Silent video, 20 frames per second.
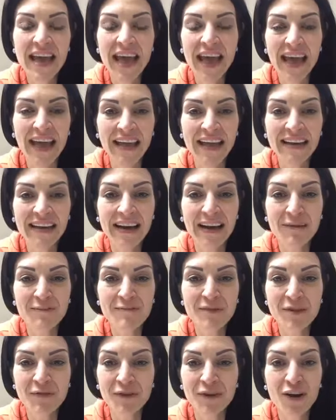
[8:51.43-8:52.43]
and
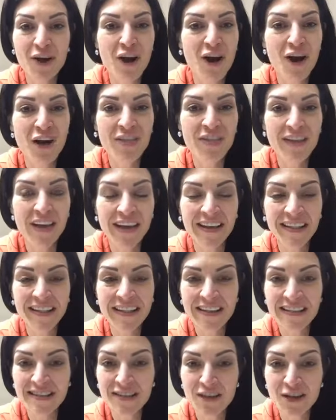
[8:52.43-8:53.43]
um, different online
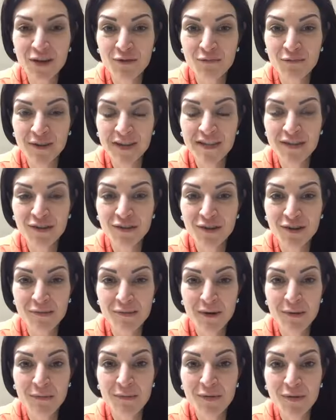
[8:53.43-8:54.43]
things that you can read to learn
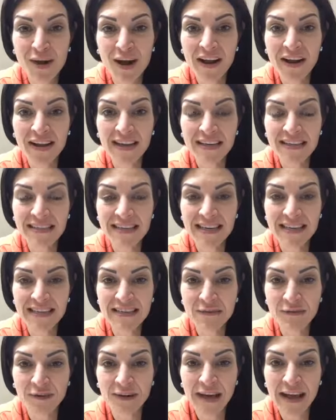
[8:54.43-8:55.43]
about products and
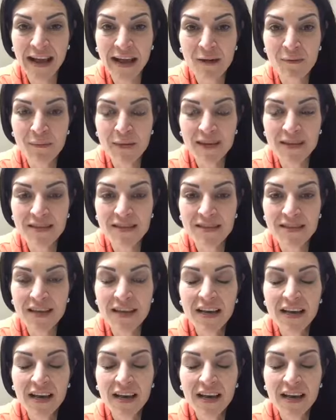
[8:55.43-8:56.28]
different ailments.